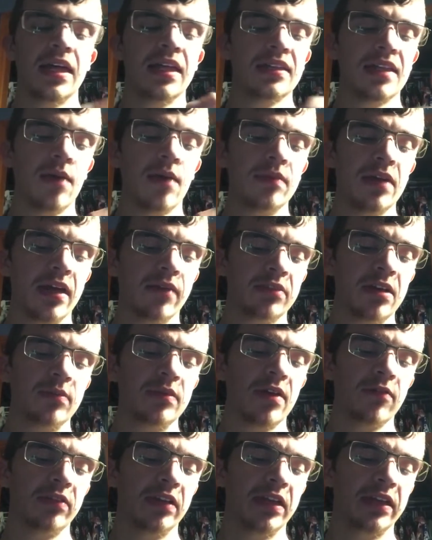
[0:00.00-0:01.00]
That one I
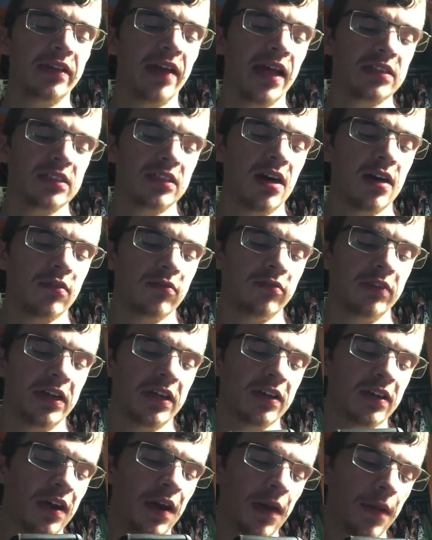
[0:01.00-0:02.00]
really liked. It got really
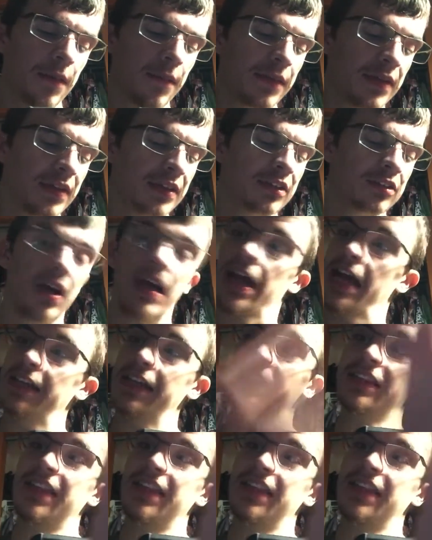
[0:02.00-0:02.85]
good. So I like